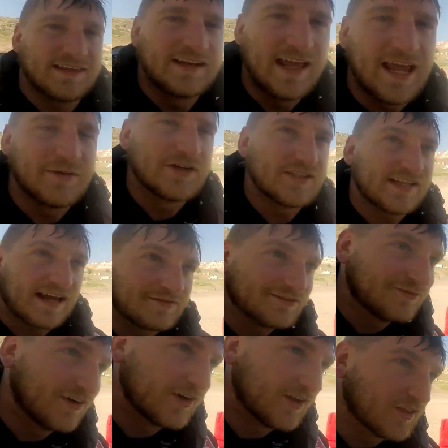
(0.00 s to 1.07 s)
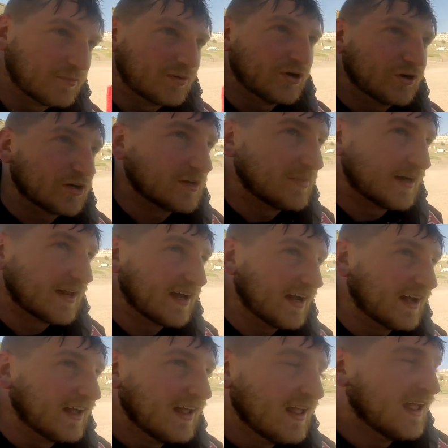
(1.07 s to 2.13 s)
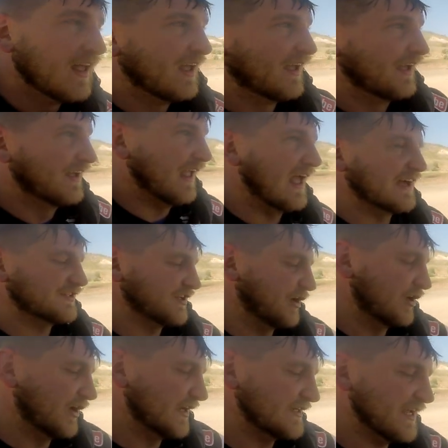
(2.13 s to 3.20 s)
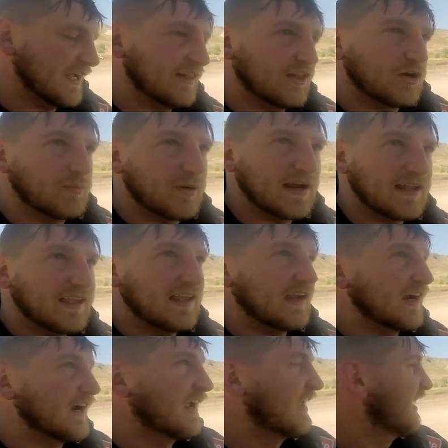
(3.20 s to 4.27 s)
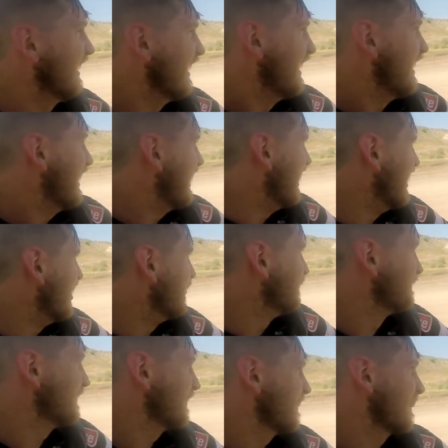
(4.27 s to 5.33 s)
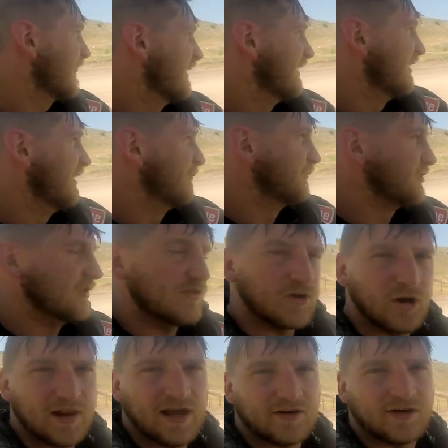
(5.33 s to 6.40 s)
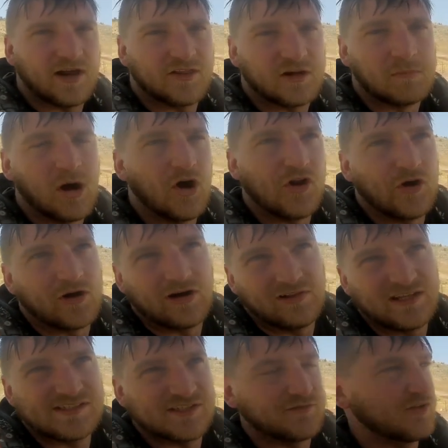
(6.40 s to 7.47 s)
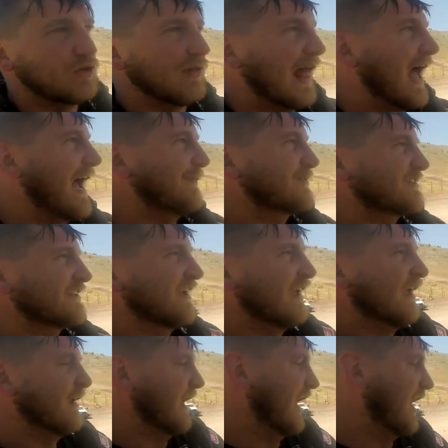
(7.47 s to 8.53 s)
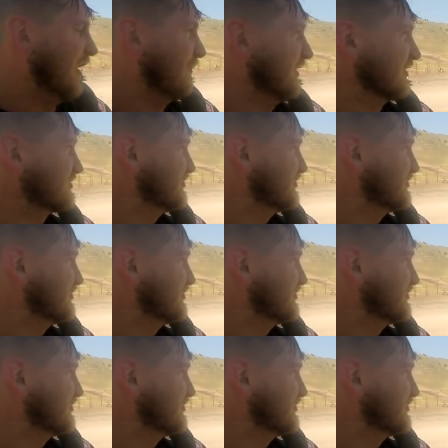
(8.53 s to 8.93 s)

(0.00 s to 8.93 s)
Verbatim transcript: of the day. We're just having fun on the booter, but uh, yeah, so gonna take a little break here. Um, throw down another motor or at least a few laps um, here